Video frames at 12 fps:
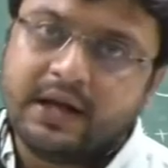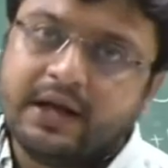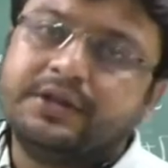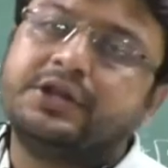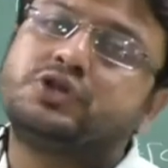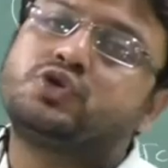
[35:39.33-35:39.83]

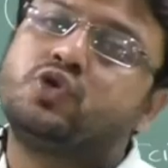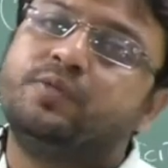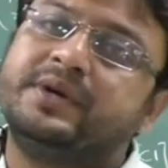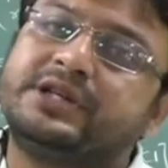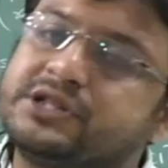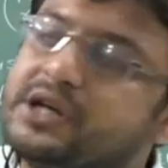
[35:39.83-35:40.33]
These two
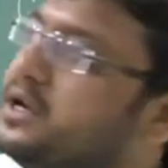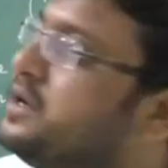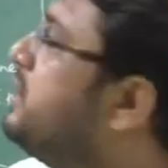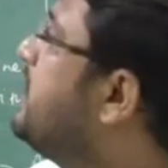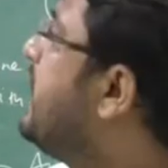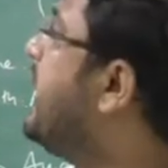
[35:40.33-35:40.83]

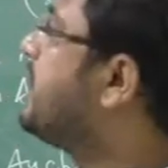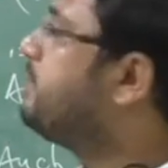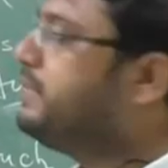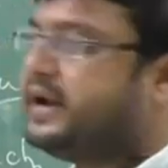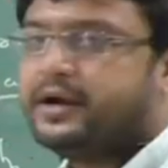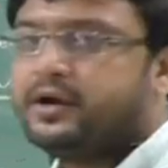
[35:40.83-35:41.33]
mixture are
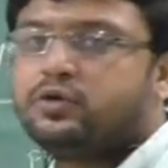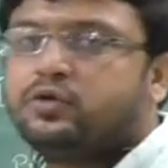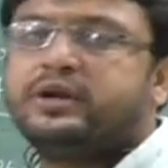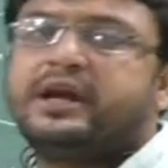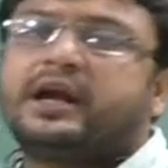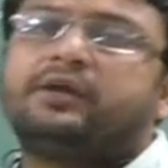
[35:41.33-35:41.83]
made to
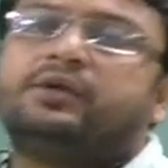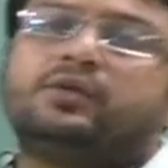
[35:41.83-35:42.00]
react with